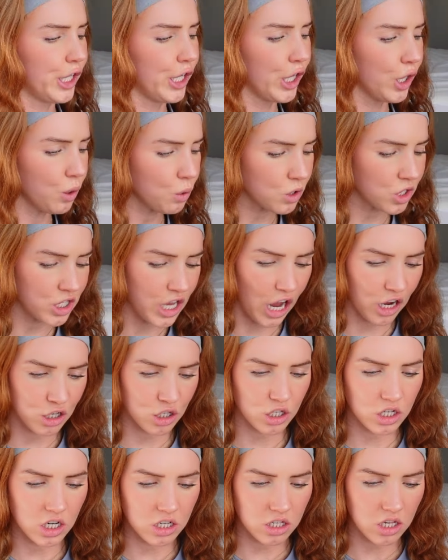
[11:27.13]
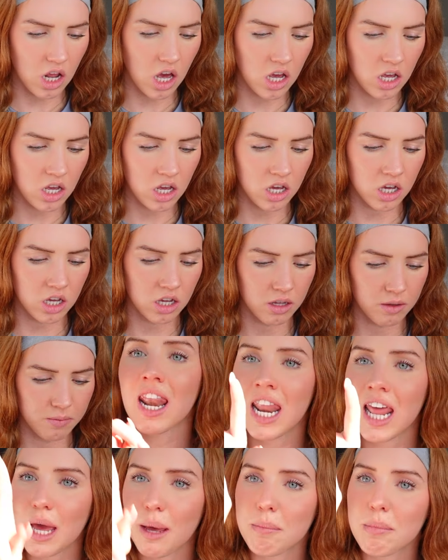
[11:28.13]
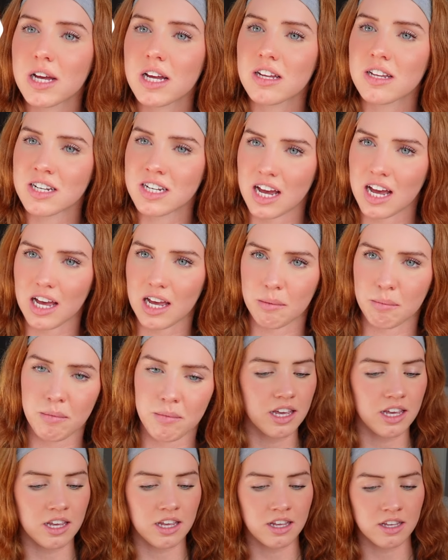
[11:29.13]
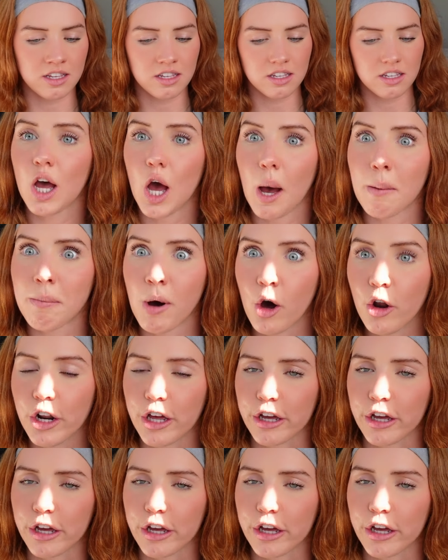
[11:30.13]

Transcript: Who's texting us like? Lip time is upon